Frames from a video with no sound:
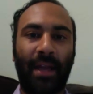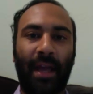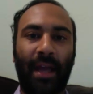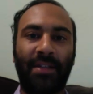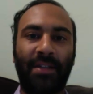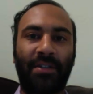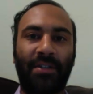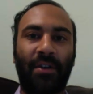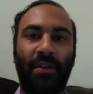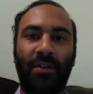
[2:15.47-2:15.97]
I
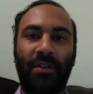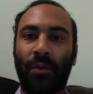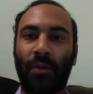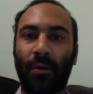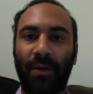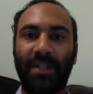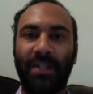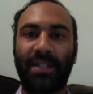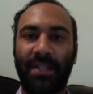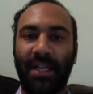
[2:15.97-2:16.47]
started a
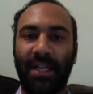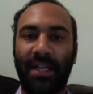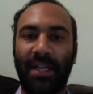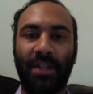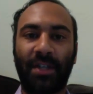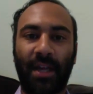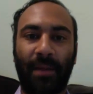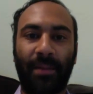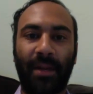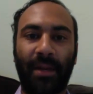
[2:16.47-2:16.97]
solar
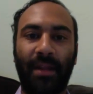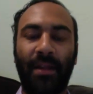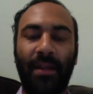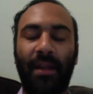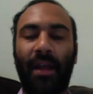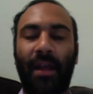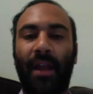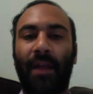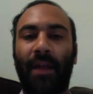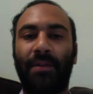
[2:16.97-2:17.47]
installation company,
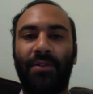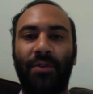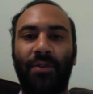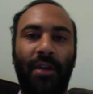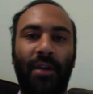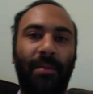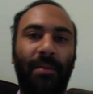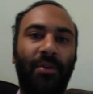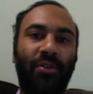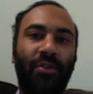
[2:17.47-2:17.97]
and I was
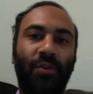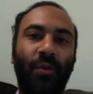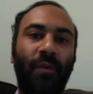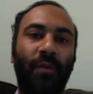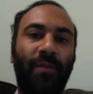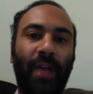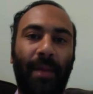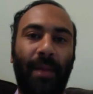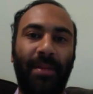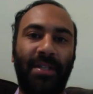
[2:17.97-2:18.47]
doing commercial
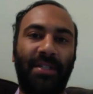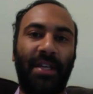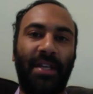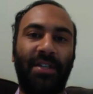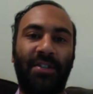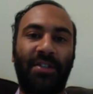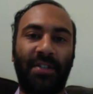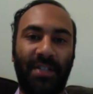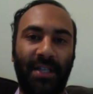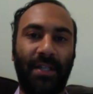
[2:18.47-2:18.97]
rooftop
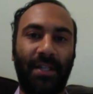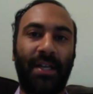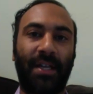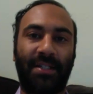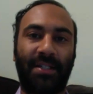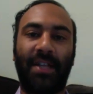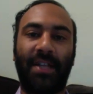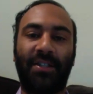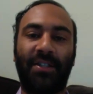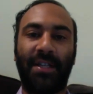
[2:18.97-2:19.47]
installations in
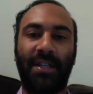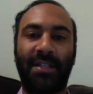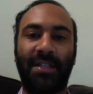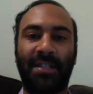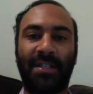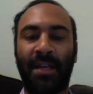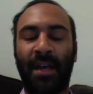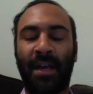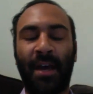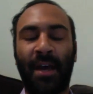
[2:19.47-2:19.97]
Los
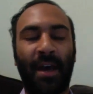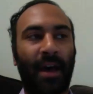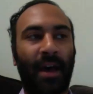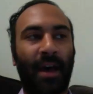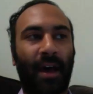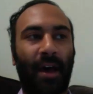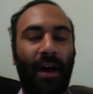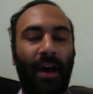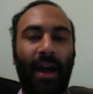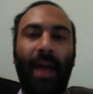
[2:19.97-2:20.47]
Angeles
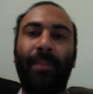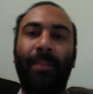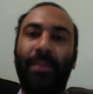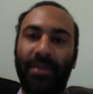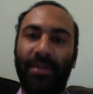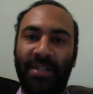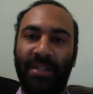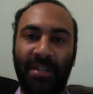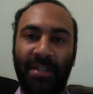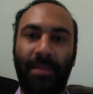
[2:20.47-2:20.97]
and
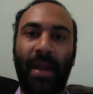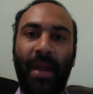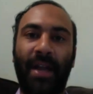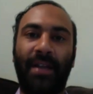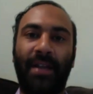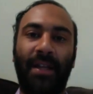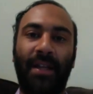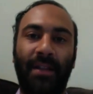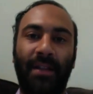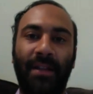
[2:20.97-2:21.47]

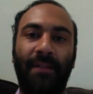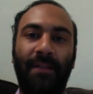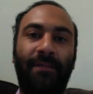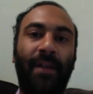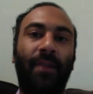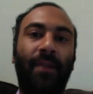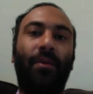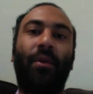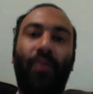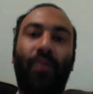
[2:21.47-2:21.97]
participated in the
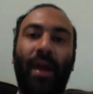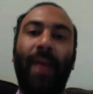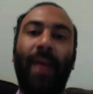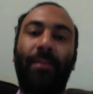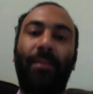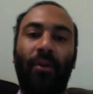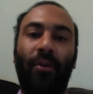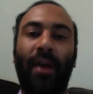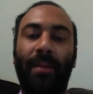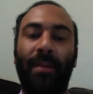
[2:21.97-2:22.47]
federal grant
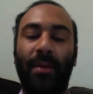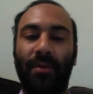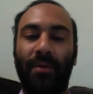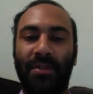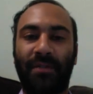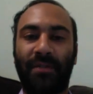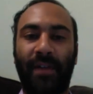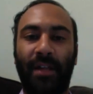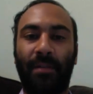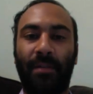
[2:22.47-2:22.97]
program that was
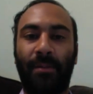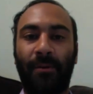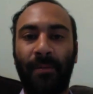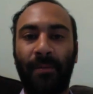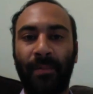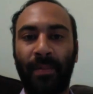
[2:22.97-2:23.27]
available.